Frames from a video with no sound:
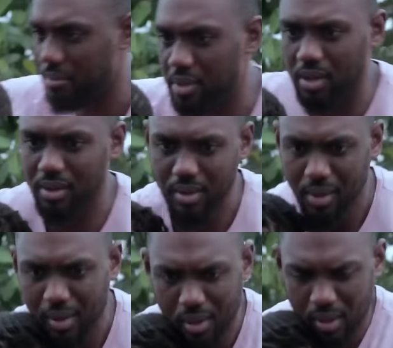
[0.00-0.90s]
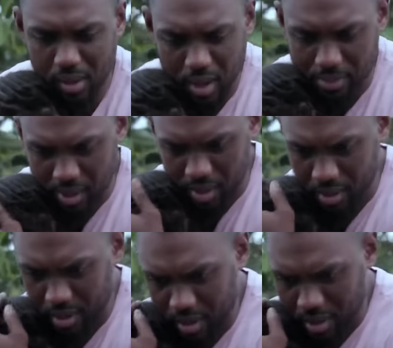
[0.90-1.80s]
come here. Come
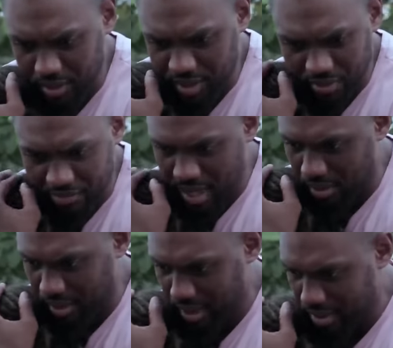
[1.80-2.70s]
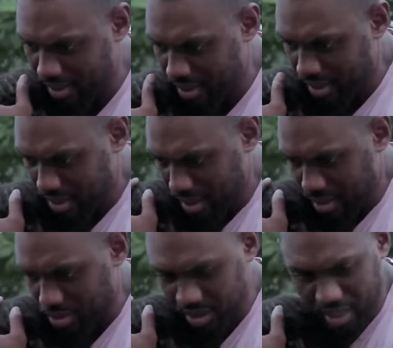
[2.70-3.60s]
here. You're safe now, okay?
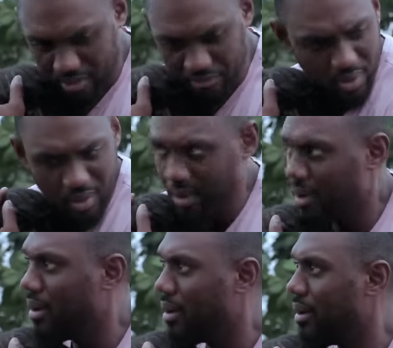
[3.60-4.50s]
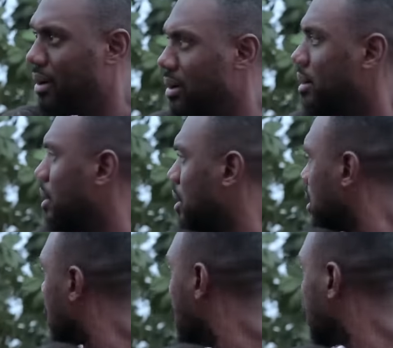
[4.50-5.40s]
You're safe.
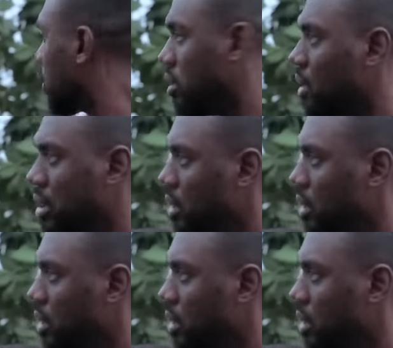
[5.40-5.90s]
Come on, let's go.